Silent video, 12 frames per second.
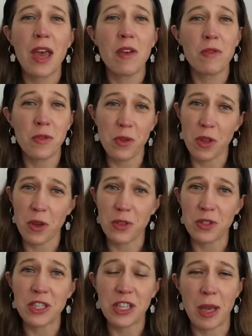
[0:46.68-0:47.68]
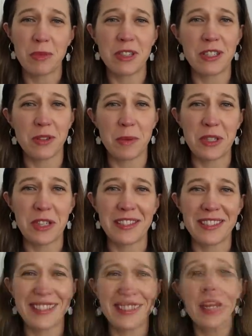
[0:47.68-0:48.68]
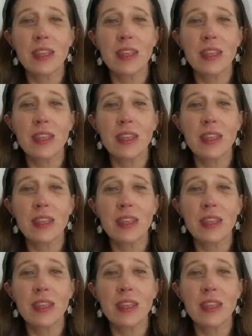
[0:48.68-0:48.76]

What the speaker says: for those chapter descriptions.